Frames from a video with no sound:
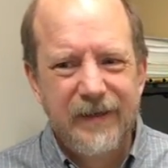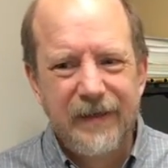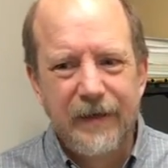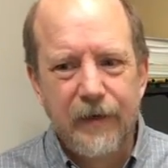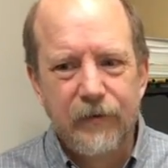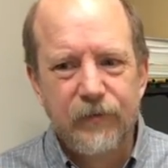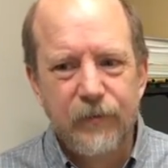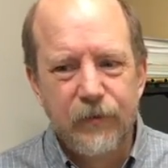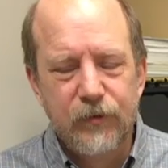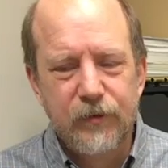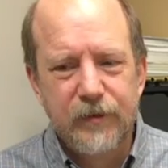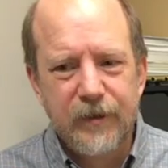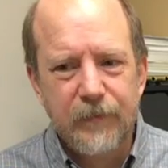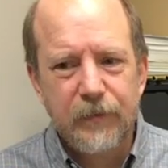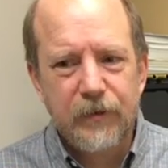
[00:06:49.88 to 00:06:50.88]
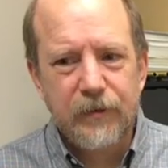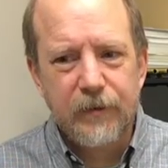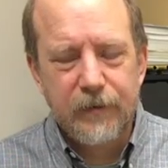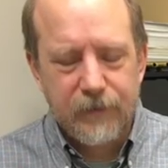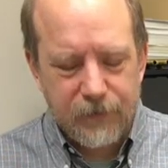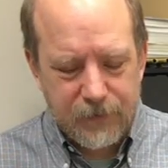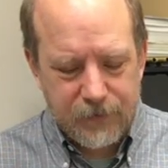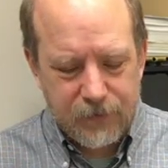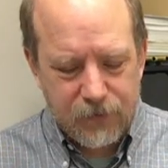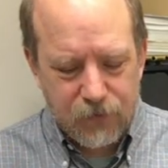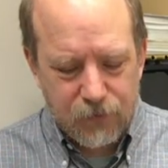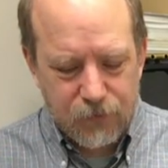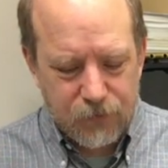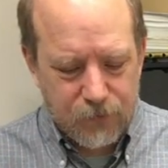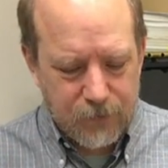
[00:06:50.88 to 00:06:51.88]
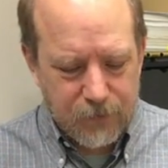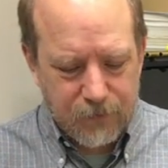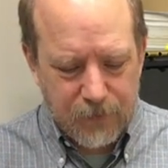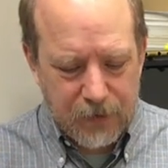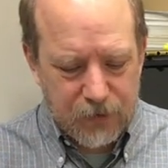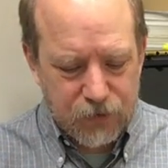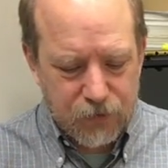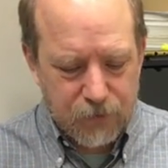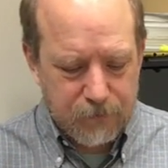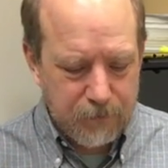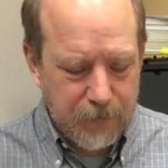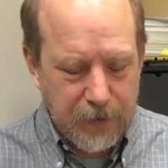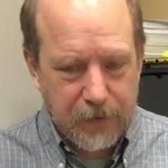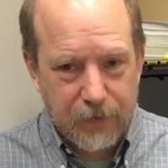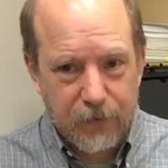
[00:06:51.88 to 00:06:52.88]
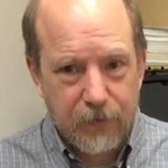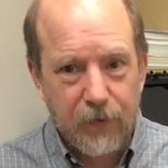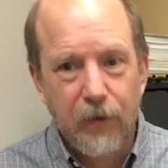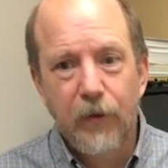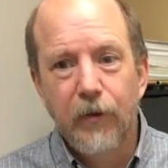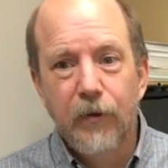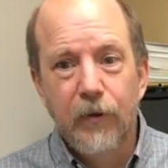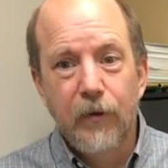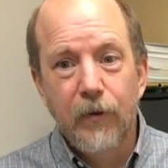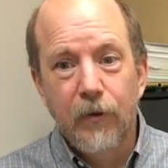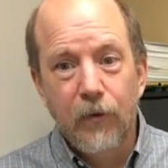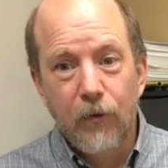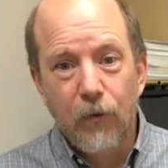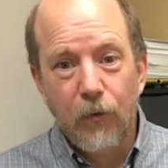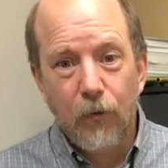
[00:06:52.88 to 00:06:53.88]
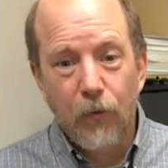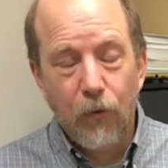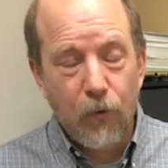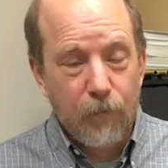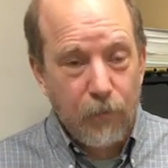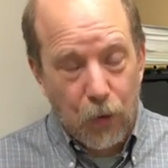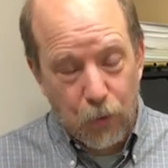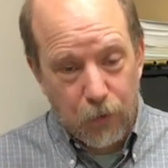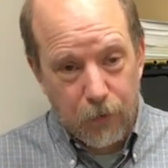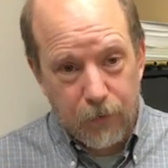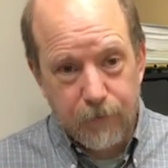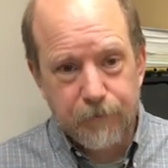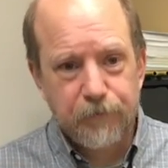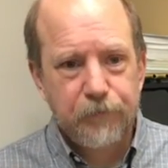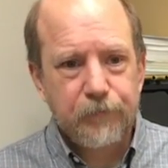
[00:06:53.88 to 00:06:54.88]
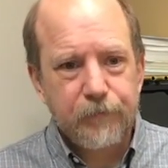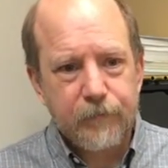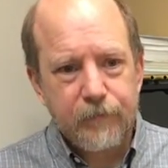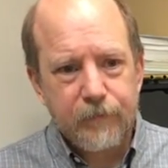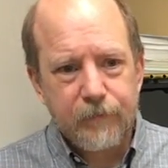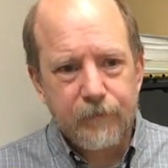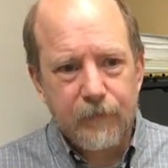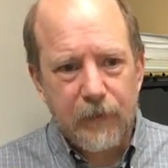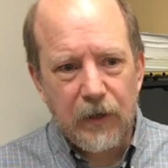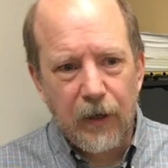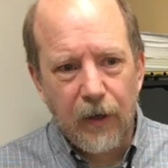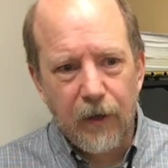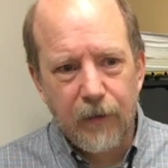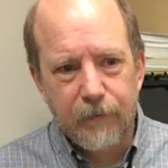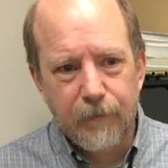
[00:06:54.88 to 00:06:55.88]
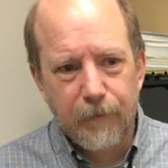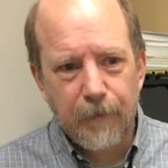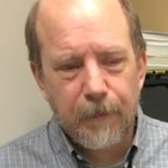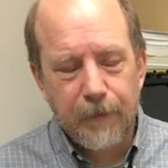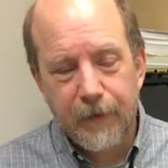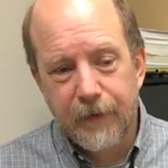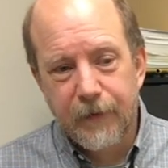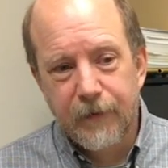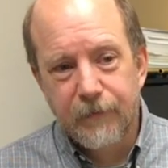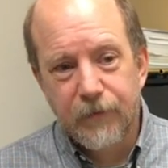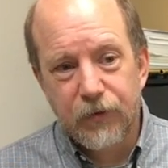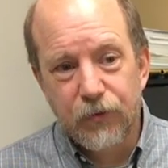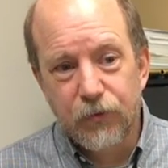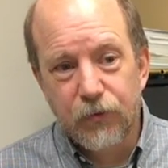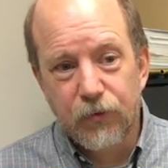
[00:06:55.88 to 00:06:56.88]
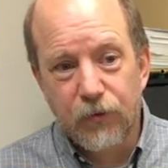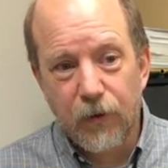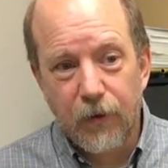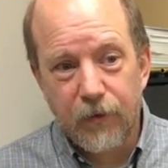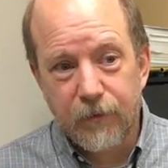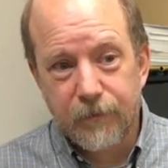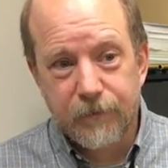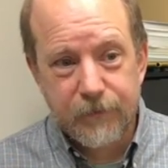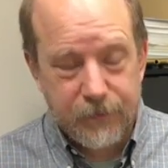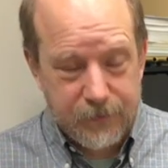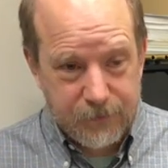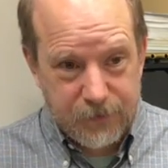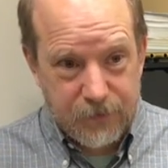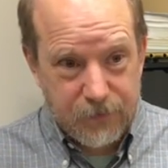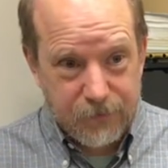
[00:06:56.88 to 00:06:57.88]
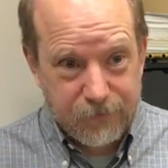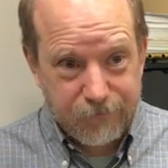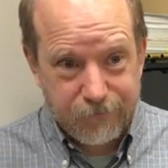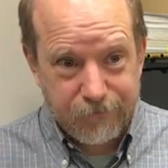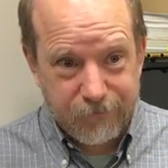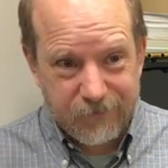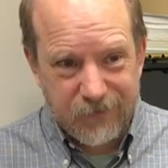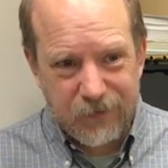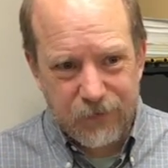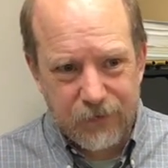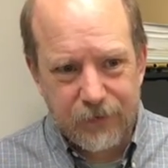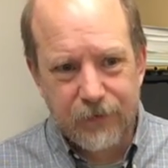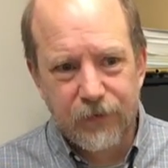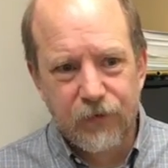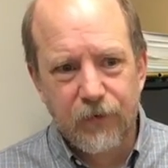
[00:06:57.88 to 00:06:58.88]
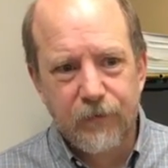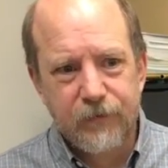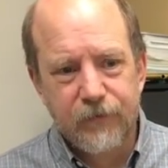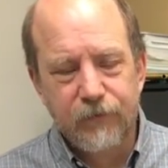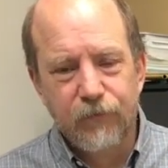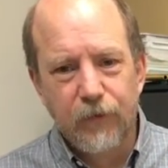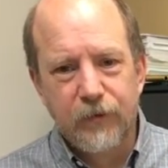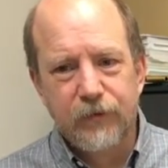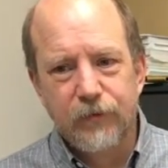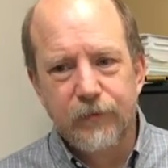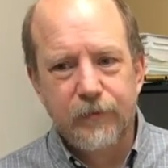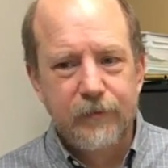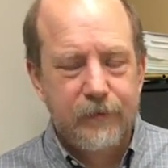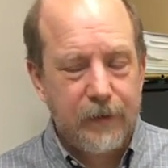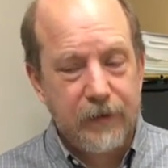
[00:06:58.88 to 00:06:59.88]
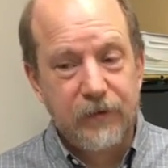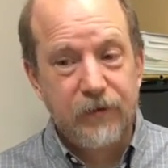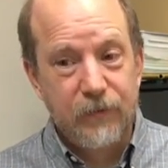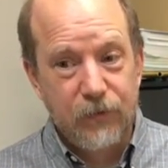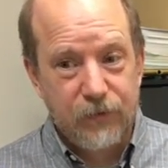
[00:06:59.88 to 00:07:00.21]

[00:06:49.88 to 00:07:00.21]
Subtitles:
in Irish music typically tunes are either major, minor, or modal. But you could call them, using the terms of Western classical